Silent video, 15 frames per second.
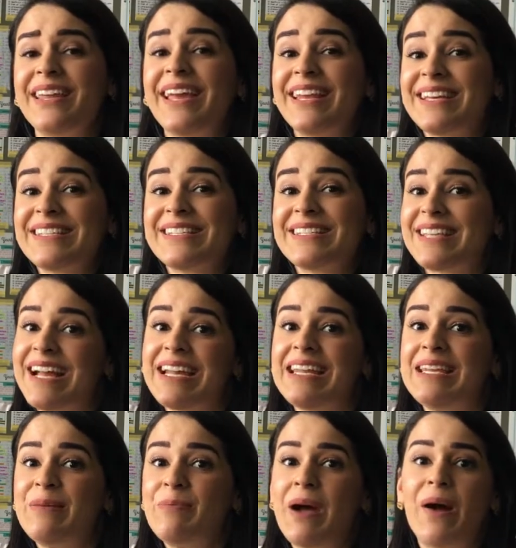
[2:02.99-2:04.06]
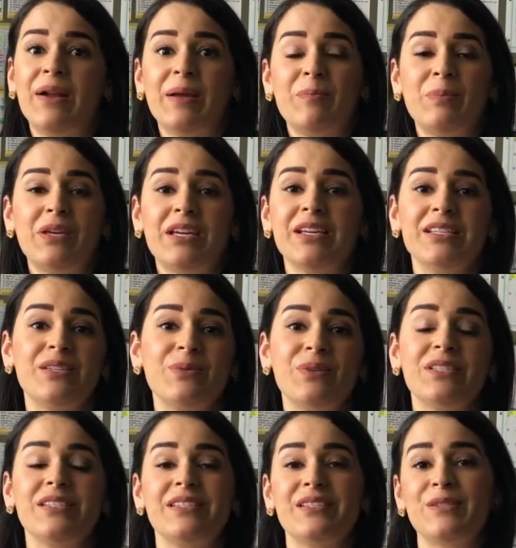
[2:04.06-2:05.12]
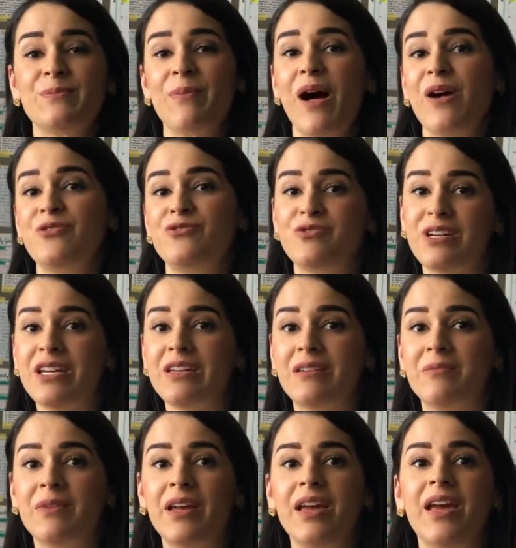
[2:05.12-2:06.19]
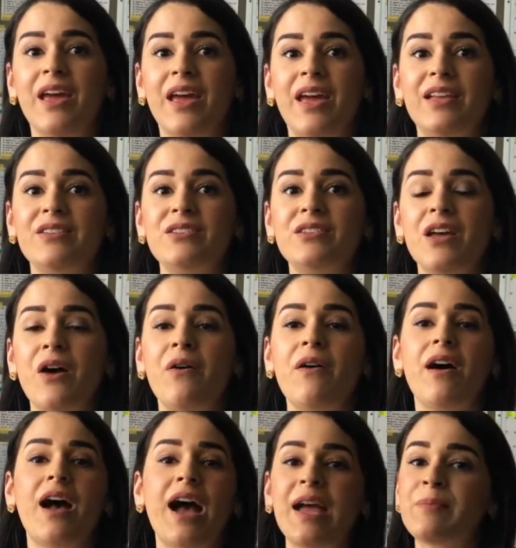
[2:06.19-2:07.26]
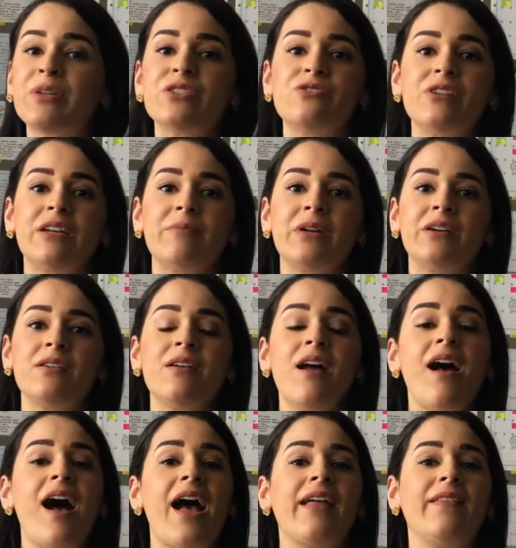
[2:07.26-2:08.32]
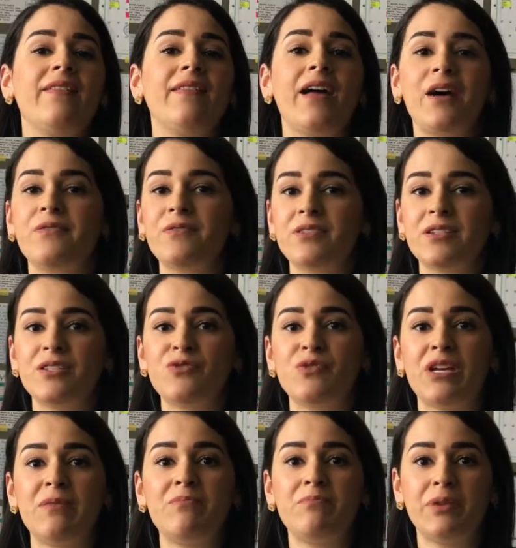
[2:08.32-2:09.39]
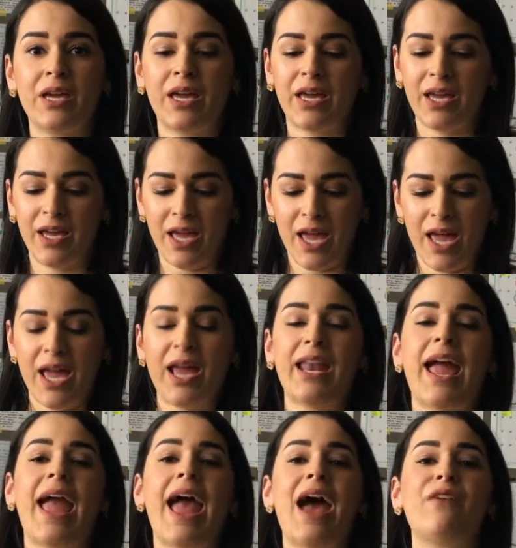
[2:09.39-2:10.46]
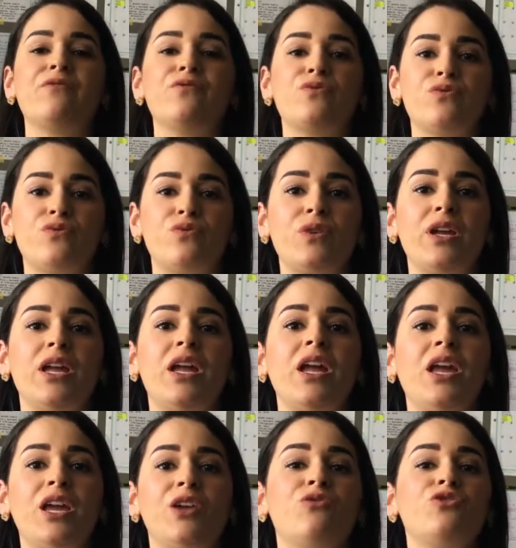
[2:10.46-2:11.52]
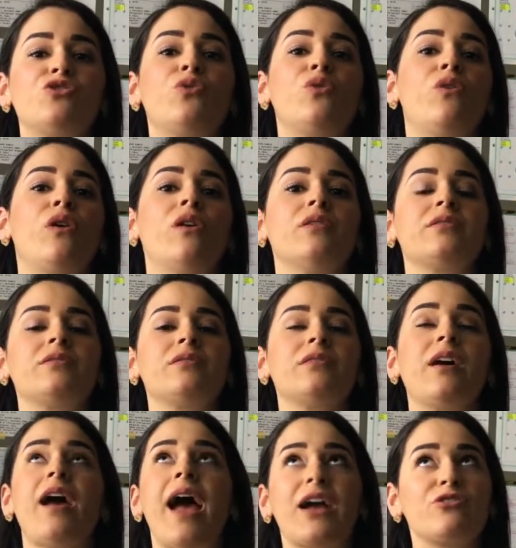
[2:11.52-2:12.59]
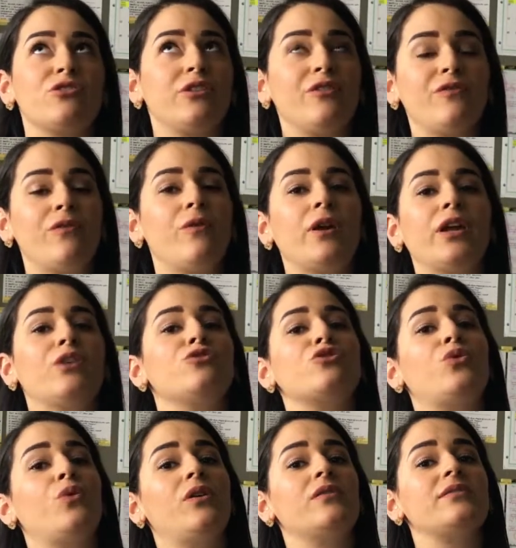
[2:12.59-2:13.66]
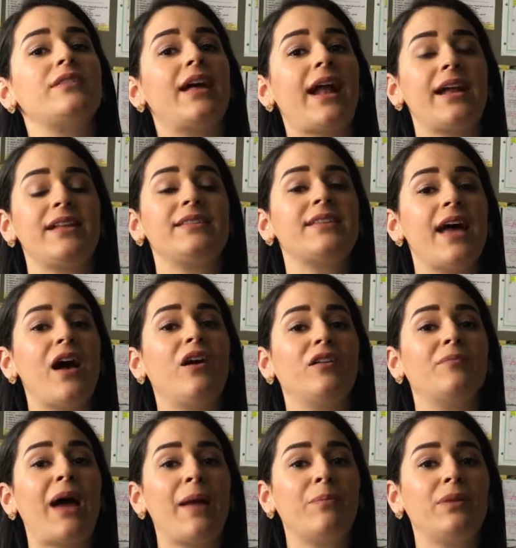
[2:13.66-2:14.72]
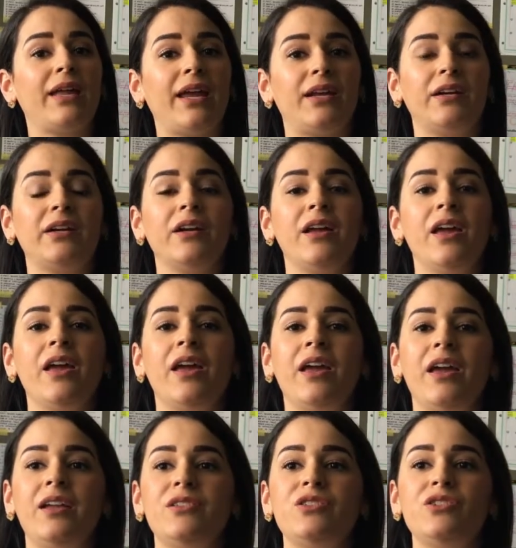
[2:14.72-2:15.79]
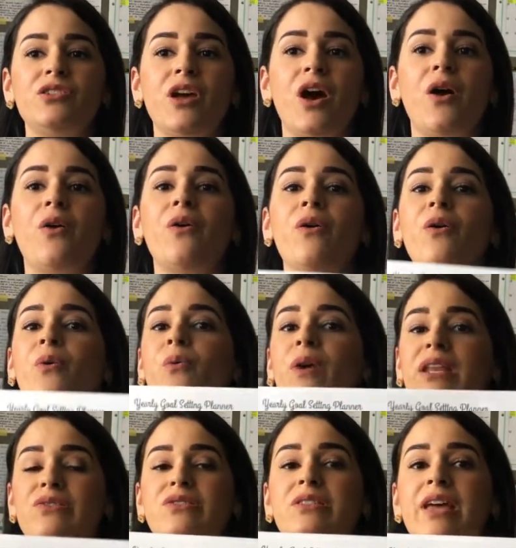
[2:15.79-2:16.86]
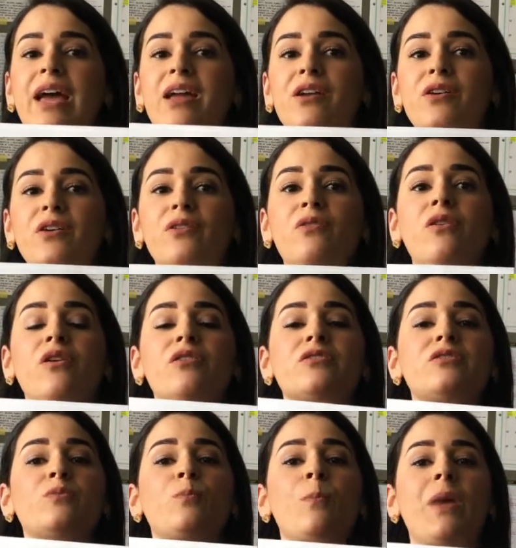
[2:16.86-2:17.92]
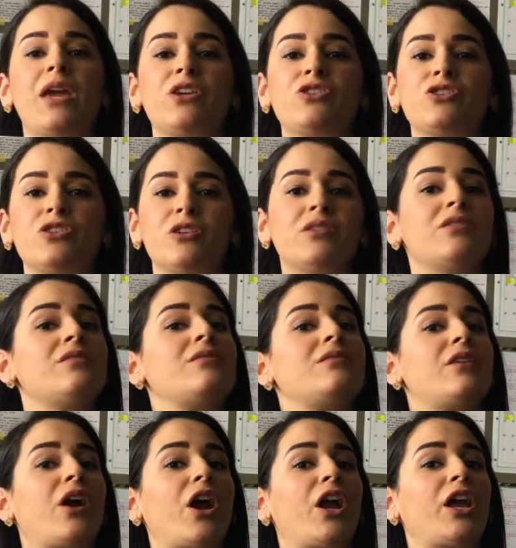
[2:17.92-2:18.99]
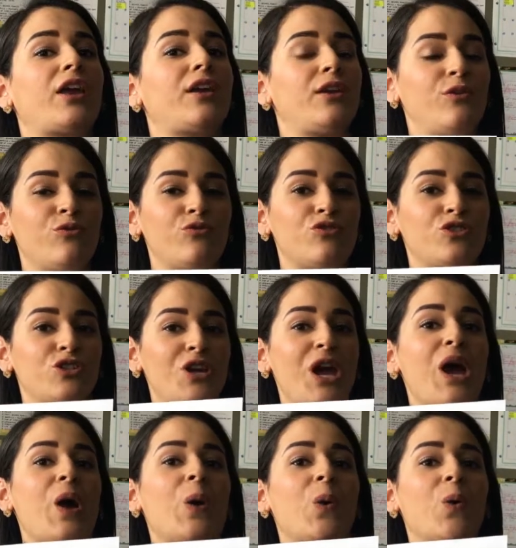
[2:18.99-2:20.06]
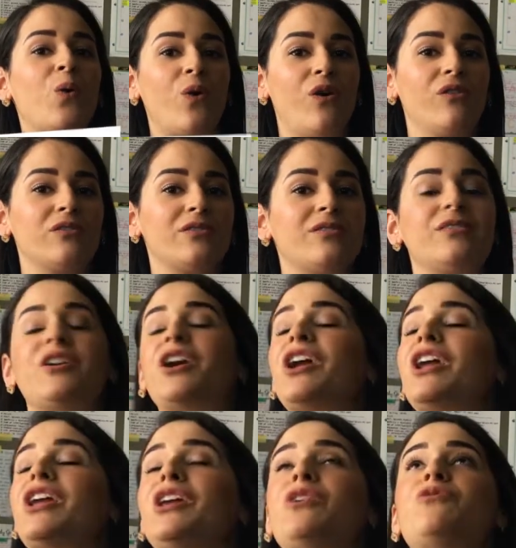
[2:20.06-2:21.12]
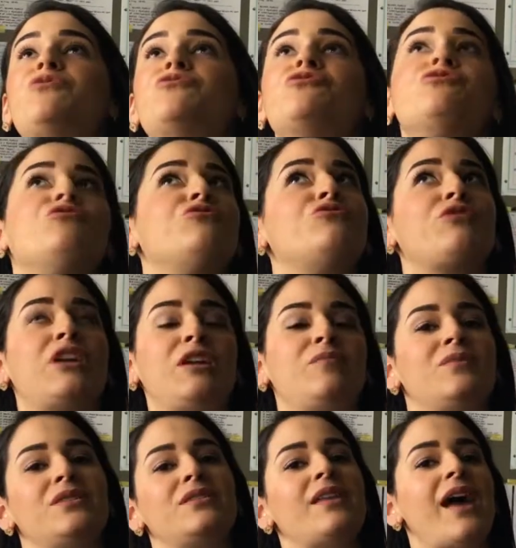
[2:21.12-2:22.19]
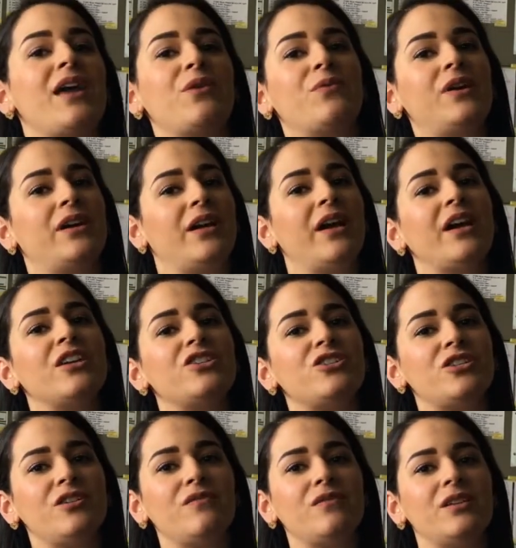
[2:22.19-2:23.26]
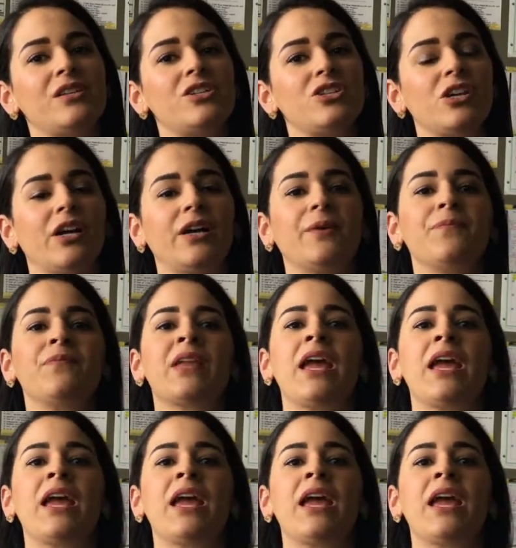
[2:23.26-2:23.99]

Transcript: get excited about it because it was a small dream. And so I'm a dreamer. I love to dream big, and I have 3 huge goals, actually 4 huge goals that I set on my planner. And so when you set your goals, make sure they're huge goals. They're huge dreams that you want to achieve this year.